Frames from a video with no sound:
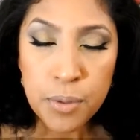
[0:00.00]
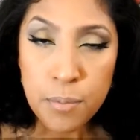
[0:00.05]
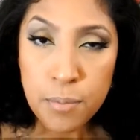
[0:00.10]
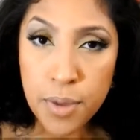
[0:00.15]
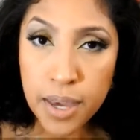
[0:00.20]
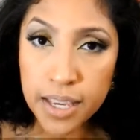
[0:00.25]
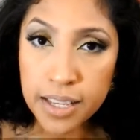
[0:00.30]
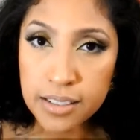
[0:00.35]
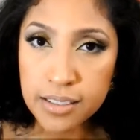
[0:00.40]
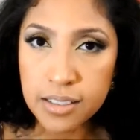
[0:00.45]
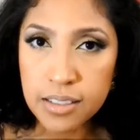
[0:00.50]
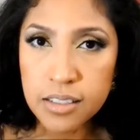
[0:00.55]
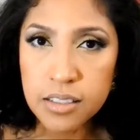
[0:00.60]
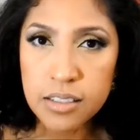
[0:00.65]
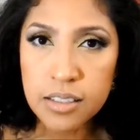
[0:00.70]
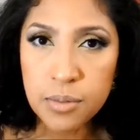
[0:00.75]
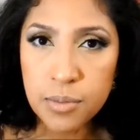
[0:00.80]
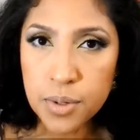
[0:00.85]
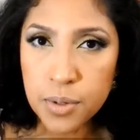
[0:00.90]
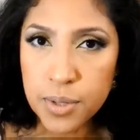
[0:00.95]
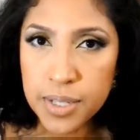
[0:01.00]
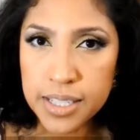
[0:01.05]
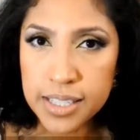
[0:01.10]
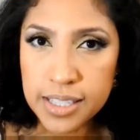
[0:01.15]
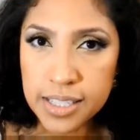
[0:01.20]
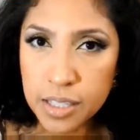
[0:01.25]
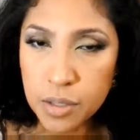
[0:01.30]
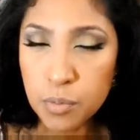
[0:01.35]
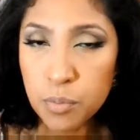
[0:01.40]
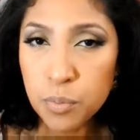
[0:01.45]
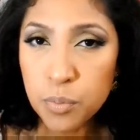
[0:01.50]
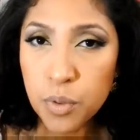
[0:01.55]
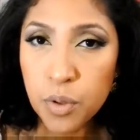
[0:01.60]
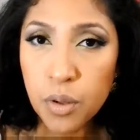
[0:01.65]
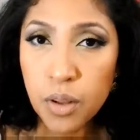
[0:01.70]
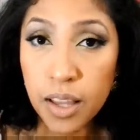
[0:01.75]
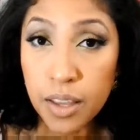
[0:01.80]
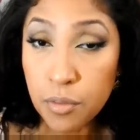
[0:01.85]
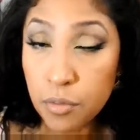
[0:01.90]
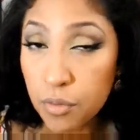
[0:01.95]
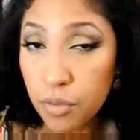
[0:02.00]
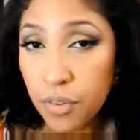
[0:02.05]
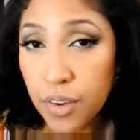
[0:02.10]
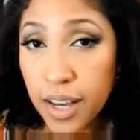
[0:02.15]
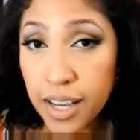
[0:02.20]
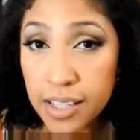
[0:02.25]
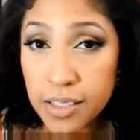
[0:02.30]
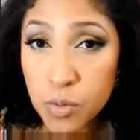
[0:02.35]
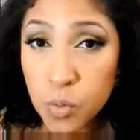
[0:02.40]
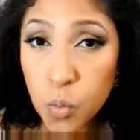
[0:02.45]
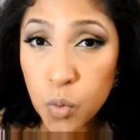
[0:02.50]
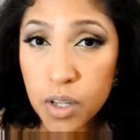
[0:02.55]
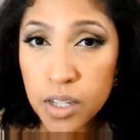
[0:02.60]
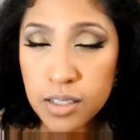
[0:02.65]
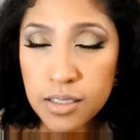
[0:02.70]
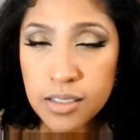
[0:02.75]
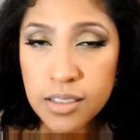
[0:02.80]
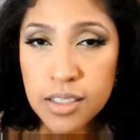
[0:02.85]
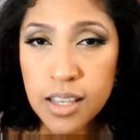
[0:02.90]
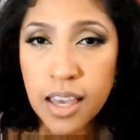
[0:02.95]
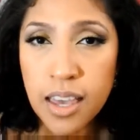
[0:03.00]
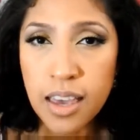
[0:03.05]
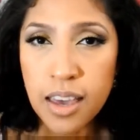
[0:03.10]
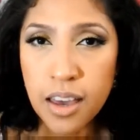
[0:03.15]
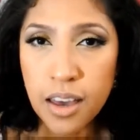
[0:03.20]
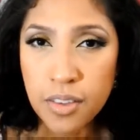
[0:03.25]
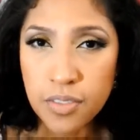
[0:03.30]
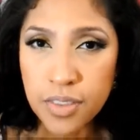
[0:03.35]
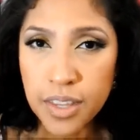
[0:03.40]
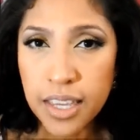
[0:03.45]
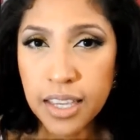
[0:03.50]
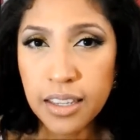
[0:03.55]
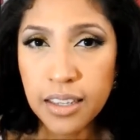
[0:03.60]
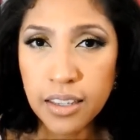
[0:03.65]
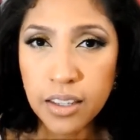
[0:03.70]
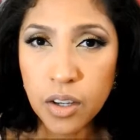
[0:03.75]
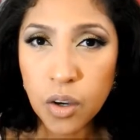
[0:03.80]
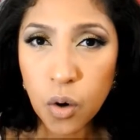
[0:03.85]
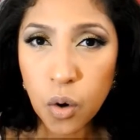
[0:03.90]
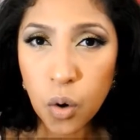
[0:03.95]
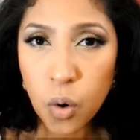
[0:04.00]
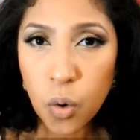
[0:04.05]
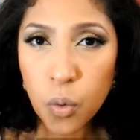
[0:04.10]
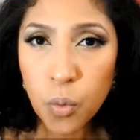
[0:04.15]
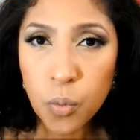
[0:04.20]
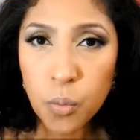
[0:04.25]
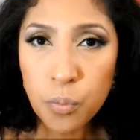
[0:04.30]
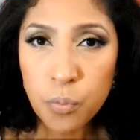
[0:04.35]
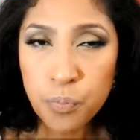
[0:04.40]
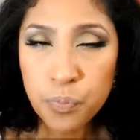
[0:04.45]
bases, the very simple and fast ones, and then go